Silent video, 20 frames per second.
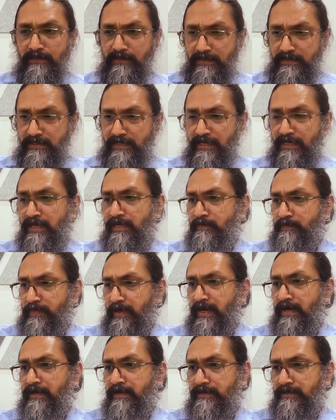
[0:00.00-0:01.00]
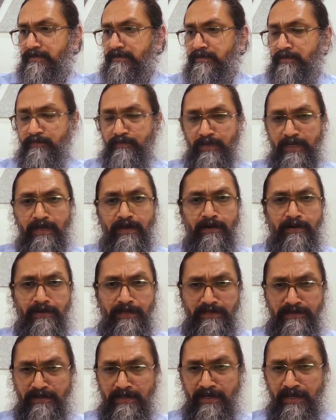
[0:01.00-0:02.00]
The second part, the bigger
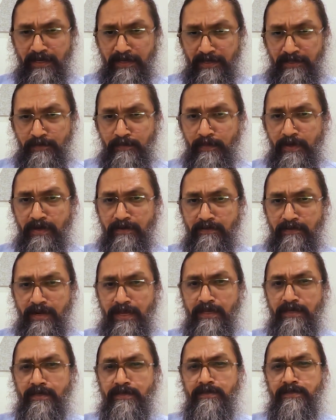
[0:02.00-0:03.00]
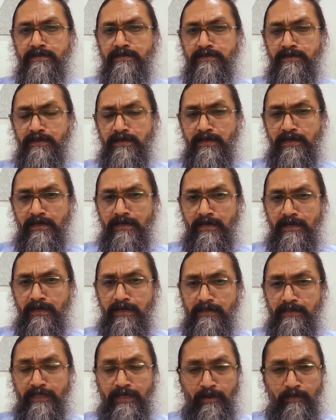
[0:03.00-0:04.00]
reason I respect Rike is
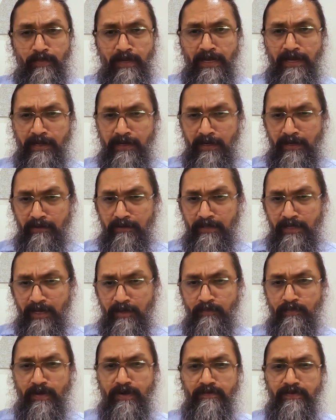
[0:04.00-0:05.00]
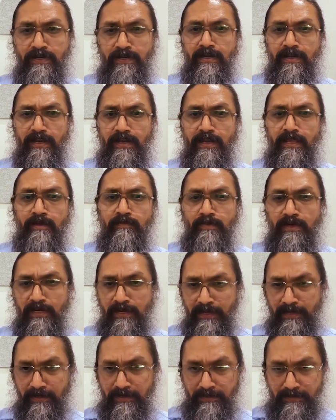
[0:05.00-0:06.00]
the ability to empower enable
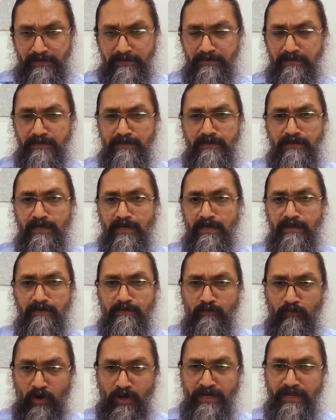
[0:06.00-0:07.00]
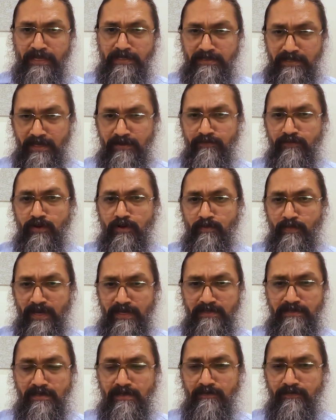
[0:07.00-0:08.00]
leaders. And what I say for
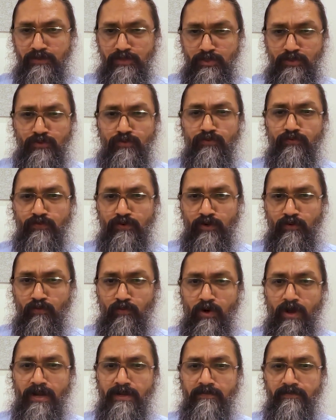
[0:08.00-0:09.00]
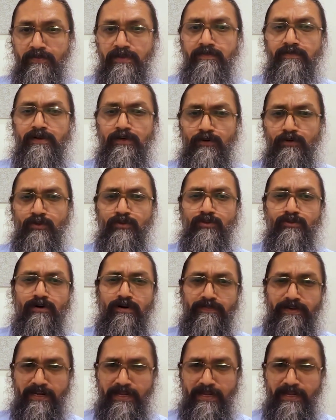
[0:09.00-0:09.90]
myself is true for what we will do to our